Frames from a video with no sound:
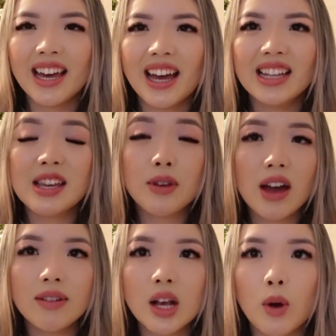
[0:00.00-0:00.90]
And if you
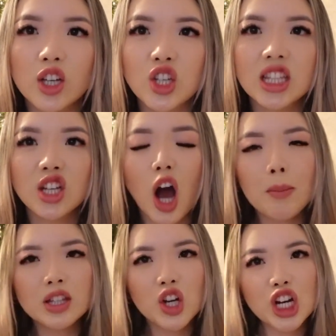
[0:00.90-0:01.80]
have any questions,
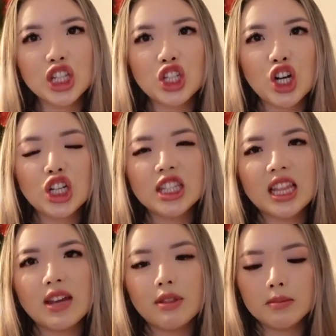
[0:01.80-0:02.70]
comments, or concerns,
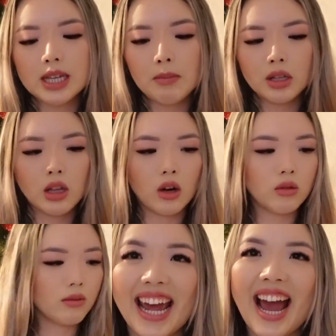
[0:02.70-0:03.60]
leave them down
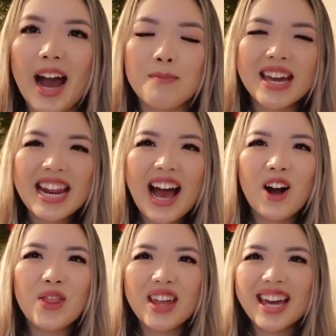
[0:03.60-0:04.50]
below. Stay happy and
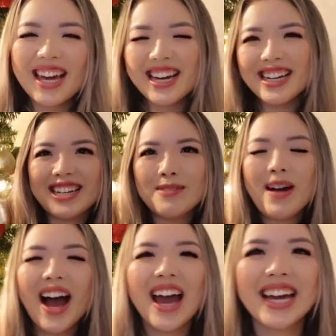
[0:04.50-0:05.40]
healthy.
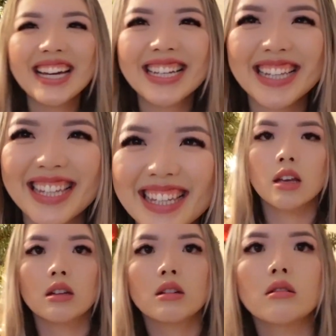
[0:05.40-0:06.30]
Bye.
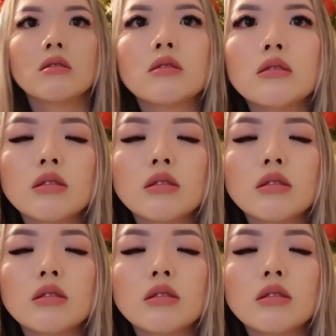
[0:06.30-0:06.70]
You done?